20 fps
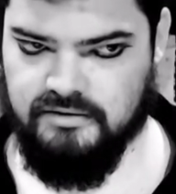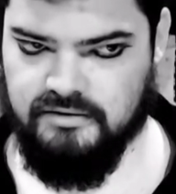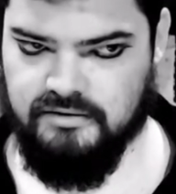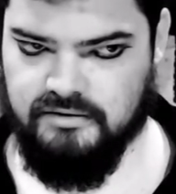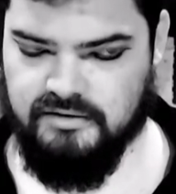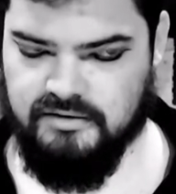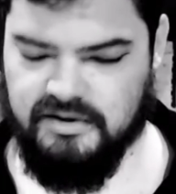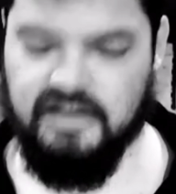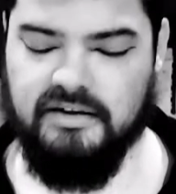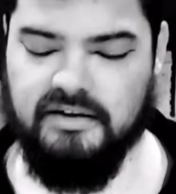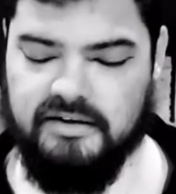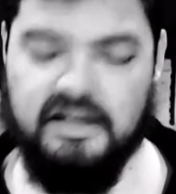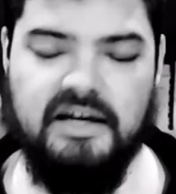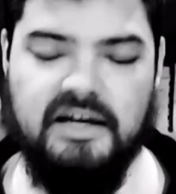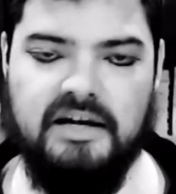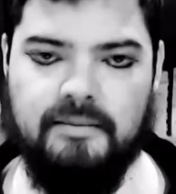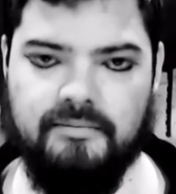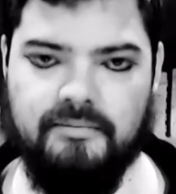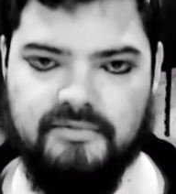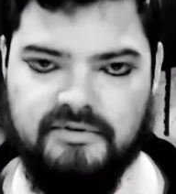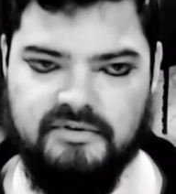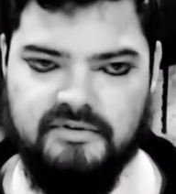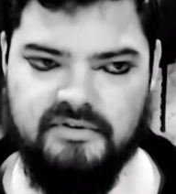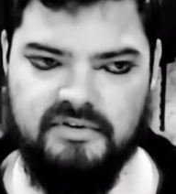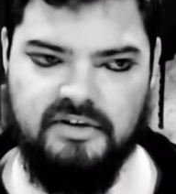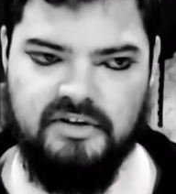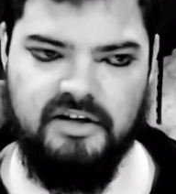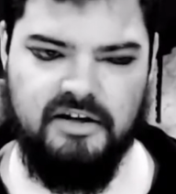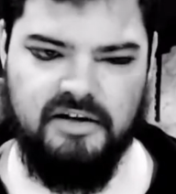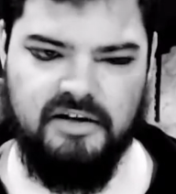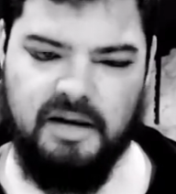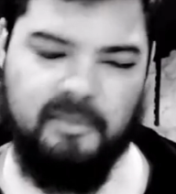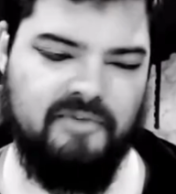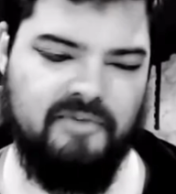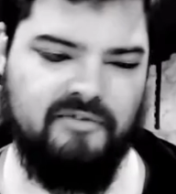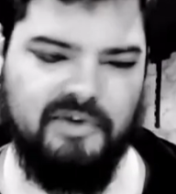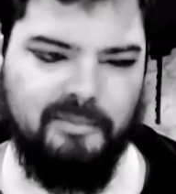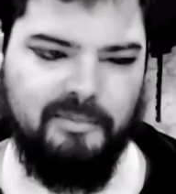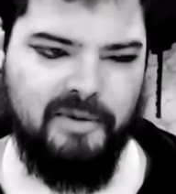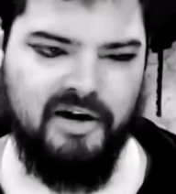Teams. I mean,
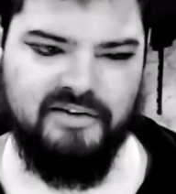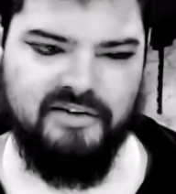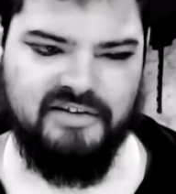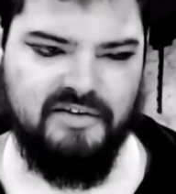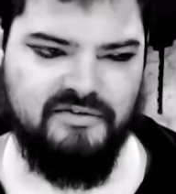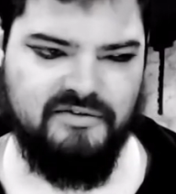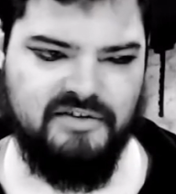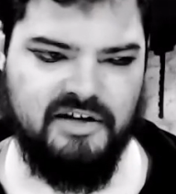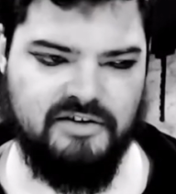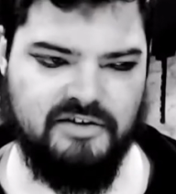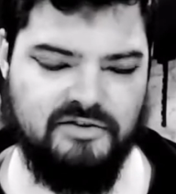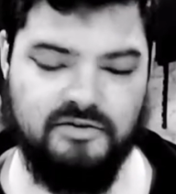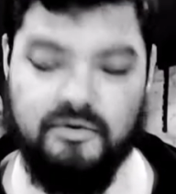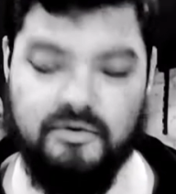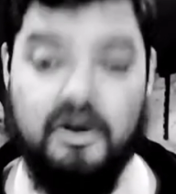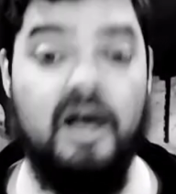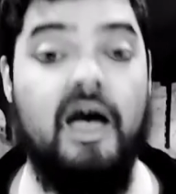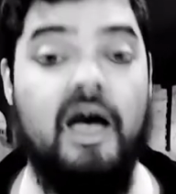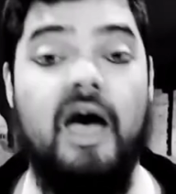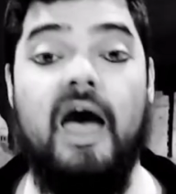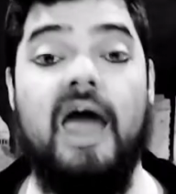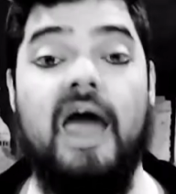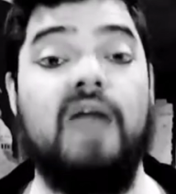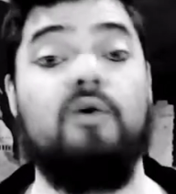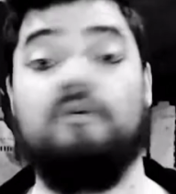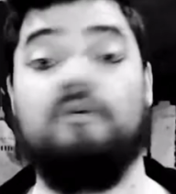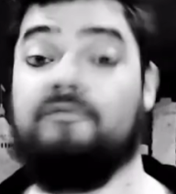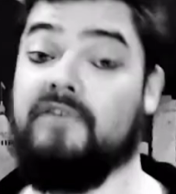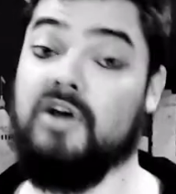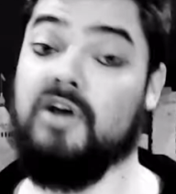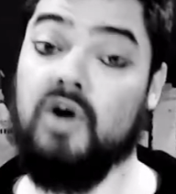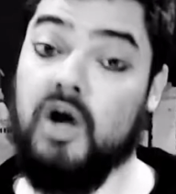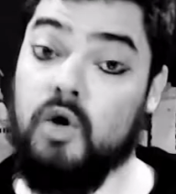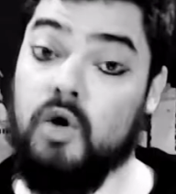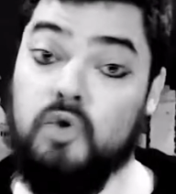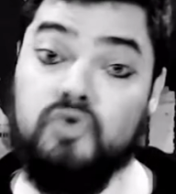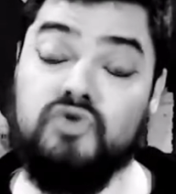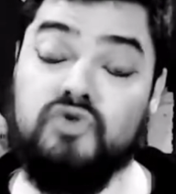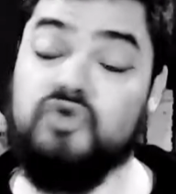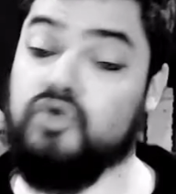vampires have sex too. Anyway, figure out
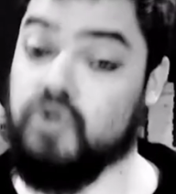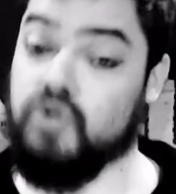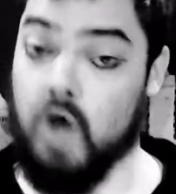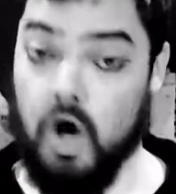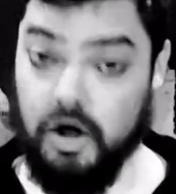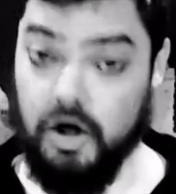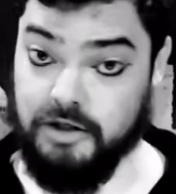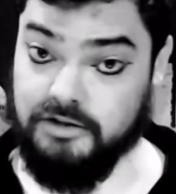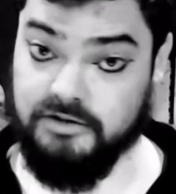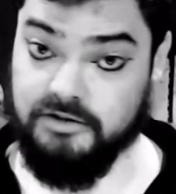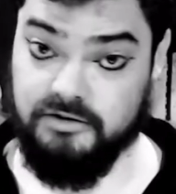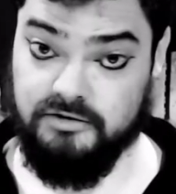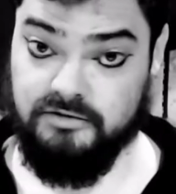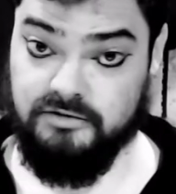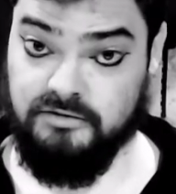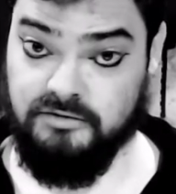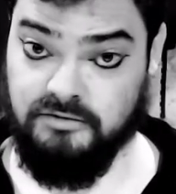who's in charge.